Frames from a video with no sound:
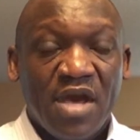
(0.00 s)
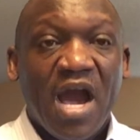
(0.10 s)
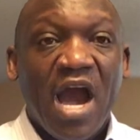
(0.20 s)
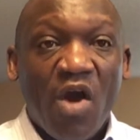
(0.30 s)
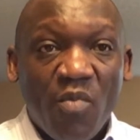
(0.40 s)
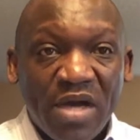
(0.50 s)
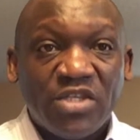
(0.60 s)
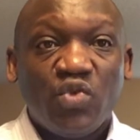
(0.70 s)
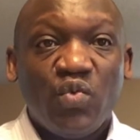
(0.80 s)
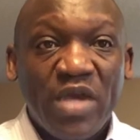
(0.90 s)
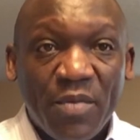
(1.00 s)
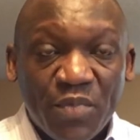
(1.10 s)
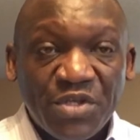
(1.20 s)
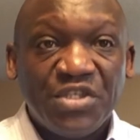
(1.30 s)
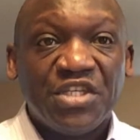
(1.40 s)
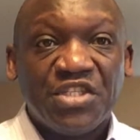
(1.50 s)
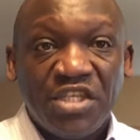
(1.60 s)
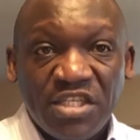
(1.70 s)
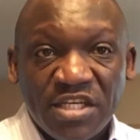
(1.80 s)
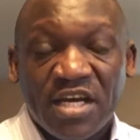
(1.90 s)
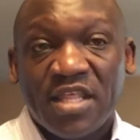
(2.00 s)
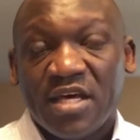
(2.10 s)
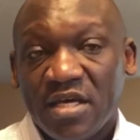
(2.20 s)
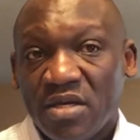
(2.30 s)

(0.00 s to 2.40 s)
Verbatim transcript: how much do we appreciate each other